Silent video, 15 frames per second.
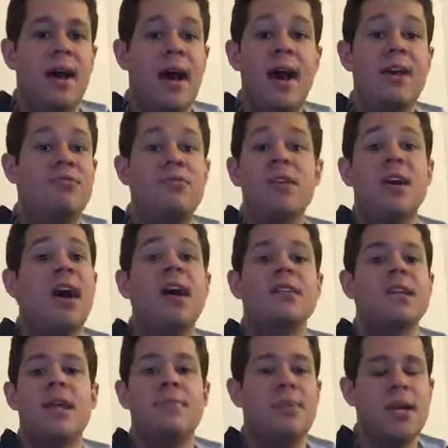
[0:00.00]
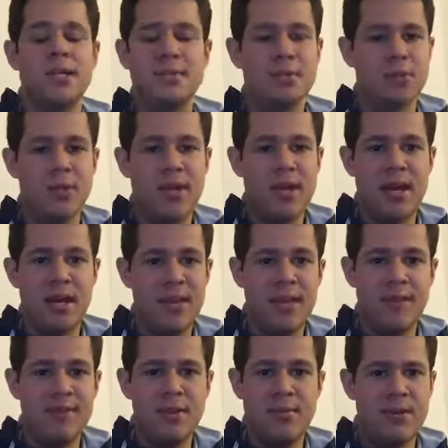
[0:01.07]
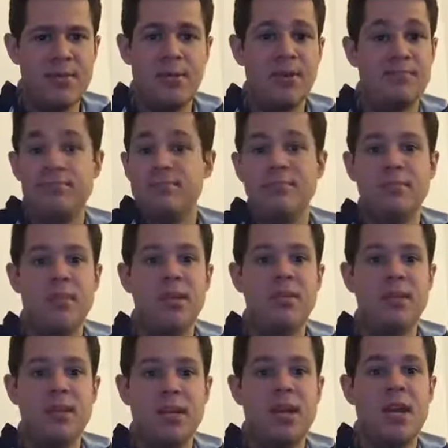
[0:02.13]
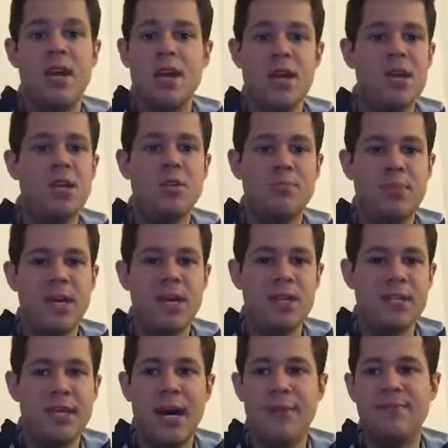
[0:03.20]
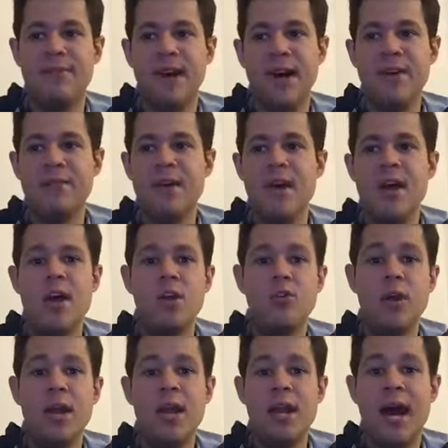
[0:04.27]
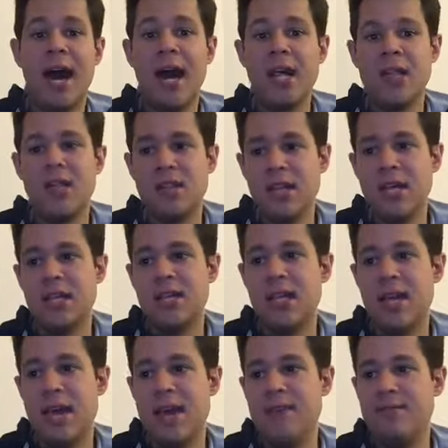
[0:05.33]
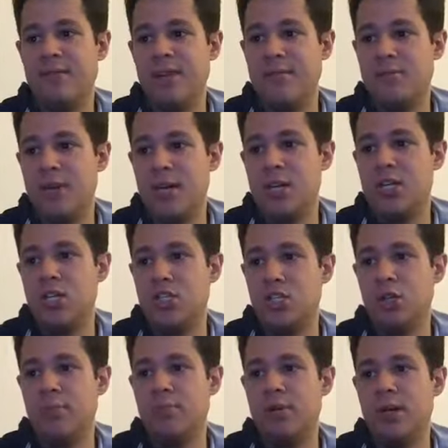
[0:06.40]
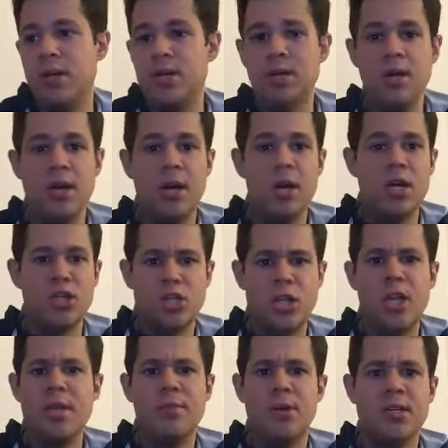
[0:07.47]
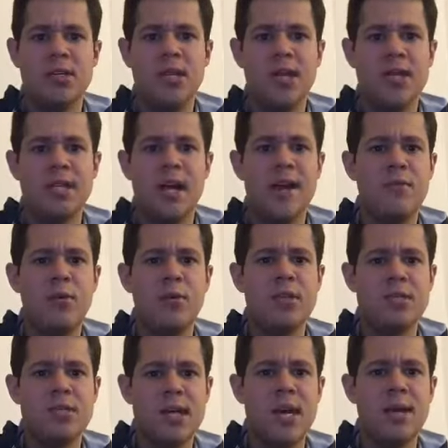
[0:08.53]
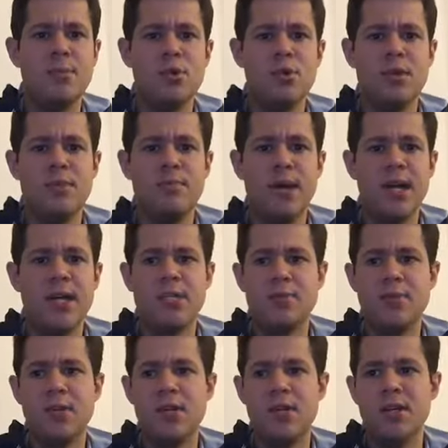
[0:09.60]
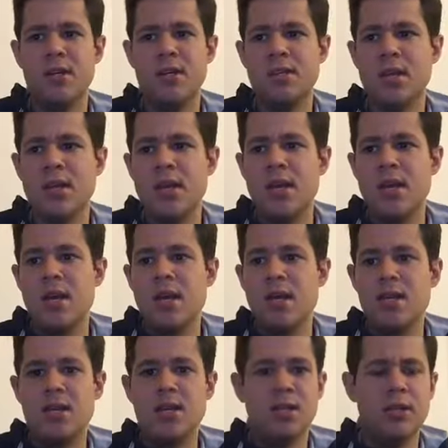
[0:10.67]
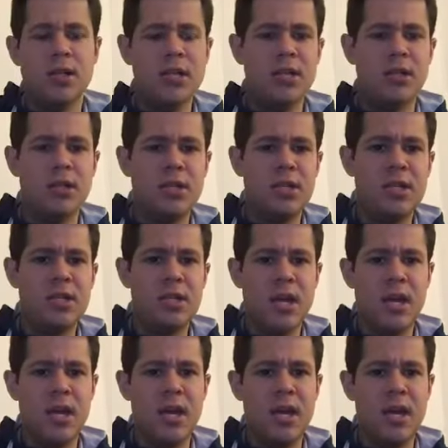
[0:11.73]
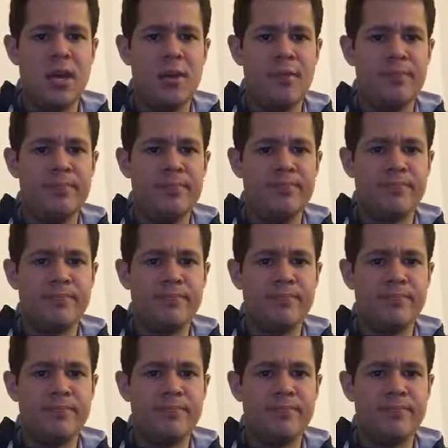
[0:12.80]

I forgot that I picked him to win the MVP, but he could be in the top 5. Granted, I think the MVP should be JD Martinez. Everyone's saying Mookie Betts because he led the league in